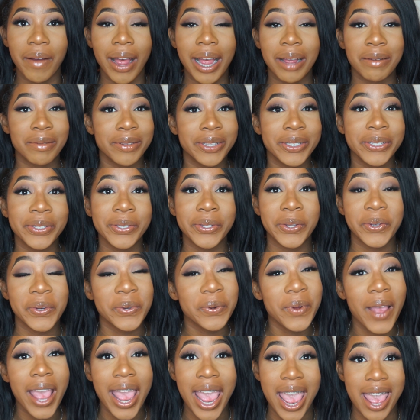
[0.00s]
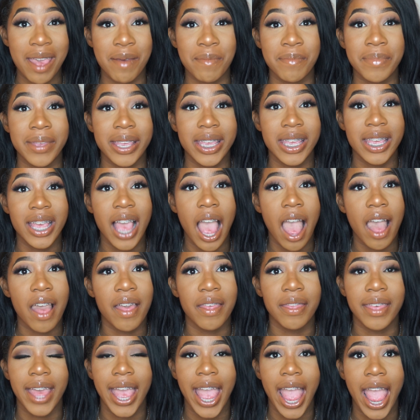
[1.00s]
I'm so happy
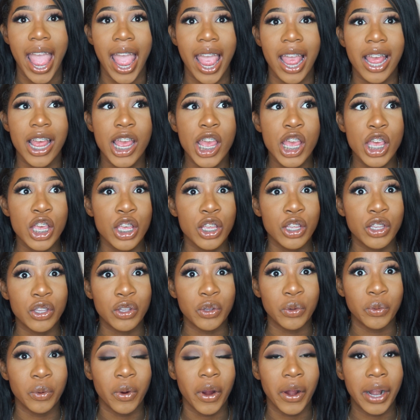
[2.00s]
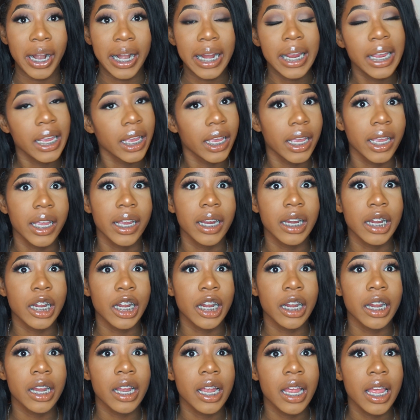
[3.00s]
that you are
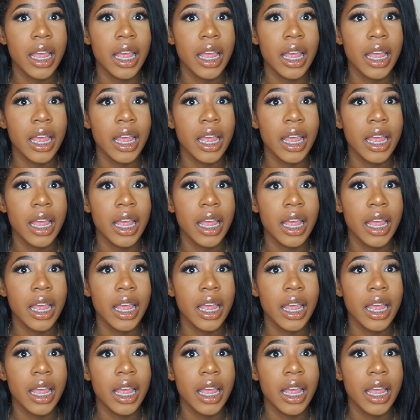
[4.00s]
here,